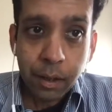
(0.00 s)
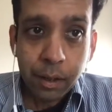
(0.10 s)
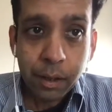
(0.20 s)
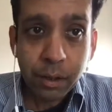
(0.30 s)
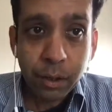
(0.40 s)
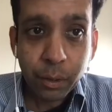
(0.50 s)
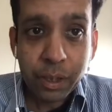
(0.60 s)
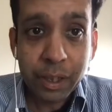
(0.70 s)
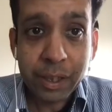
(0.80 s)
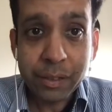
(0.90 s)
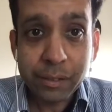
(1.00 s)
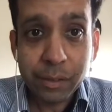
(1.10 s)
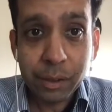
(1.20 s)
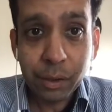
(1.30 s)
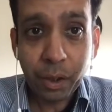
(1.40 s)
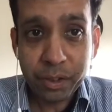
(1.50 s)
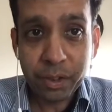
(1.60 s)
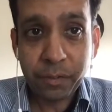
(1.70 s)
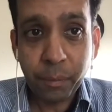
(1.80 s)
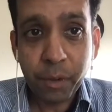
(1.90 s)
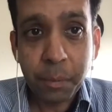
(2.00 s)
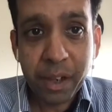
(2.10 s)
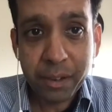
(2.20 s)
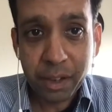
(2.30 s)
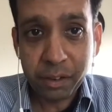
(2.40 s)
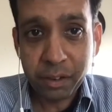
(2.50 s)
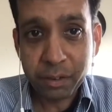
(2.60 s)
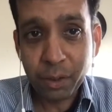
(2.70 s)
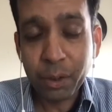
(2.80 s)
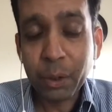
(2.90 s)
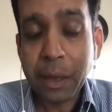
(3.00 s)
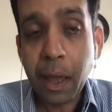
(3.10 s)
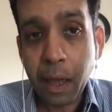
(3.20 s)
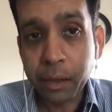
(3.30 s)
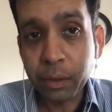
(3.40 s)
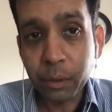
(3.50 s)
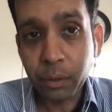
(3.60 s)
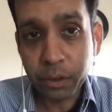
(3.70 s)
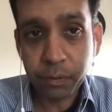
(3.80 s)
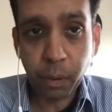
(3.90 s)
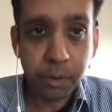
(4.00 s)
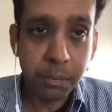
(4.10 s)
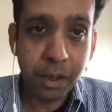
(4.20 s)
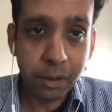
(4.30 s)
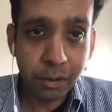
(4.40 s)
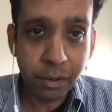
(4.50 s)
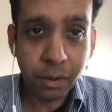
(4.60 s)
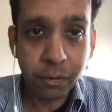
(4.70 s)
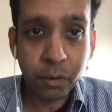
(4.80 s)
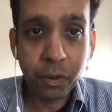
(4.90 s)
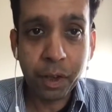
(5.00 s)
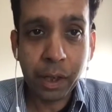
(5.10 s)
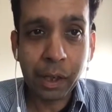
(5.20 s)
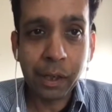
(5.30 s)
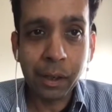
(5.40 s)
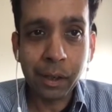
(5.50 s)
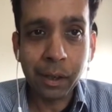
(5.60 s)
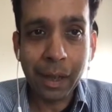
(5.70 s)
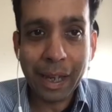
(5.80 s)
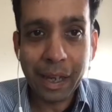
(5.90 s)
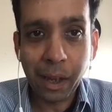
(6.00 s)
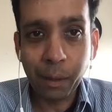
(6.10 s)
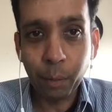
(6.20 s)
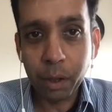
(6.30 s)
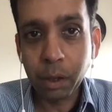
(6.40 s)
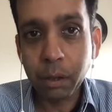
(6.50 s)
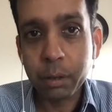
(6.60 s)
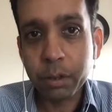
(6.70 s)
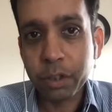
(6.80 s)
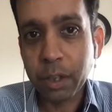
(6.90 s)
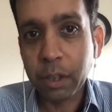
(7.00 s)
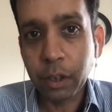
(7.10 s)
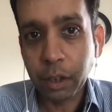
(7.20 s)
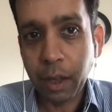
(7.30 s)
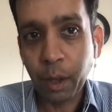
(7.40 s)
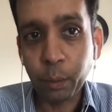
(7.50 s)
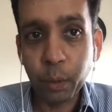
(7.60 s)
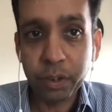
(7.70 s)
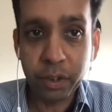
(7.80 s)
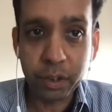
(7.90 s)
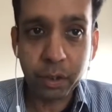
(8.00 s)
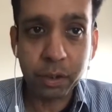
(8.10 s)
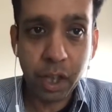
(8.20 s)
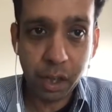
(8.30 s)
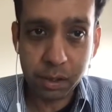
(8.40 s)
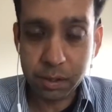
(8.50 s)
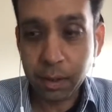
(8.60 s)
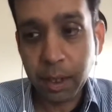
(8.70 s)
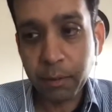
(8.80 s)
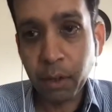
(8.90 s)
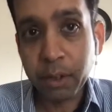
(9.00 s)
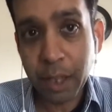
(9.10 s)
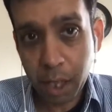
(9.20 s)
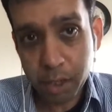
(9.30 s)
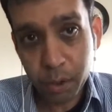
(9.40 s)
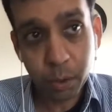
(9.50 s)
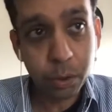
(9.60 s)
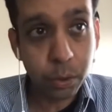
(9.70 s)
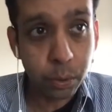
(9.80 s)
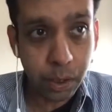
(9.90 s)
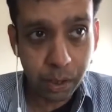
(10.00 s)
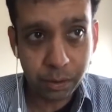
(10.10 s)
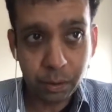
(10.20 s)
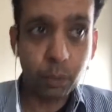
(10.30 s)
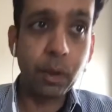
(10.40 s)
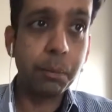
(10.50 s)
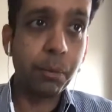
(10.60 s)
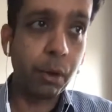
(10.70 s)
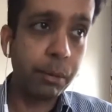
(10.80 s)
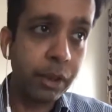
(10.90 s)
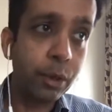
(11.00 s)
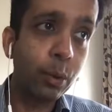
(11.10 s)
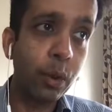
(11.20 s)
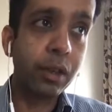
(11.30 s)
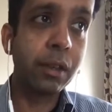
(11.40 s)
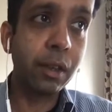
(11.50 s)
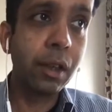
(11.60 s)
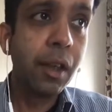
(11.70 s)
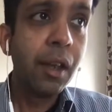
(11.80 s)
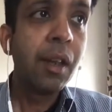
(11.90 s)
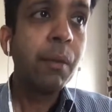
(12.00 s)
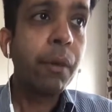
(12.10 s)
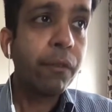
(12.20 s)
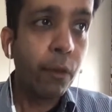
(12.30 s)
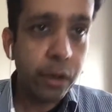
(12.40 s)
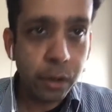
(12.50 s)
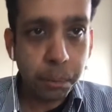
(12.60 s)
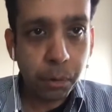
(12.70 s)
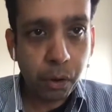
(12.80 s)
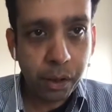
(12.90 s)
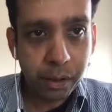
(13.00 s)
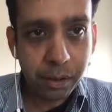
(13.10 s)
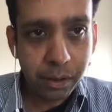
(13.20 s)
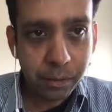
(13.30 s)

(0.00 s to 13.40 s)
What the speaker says: you need lots of optimizations, or you can do lots of optimization if you're running AI workloads in the cloud versus on the edge. Even on the edge, you could do that. You will probably do it before you deploy it.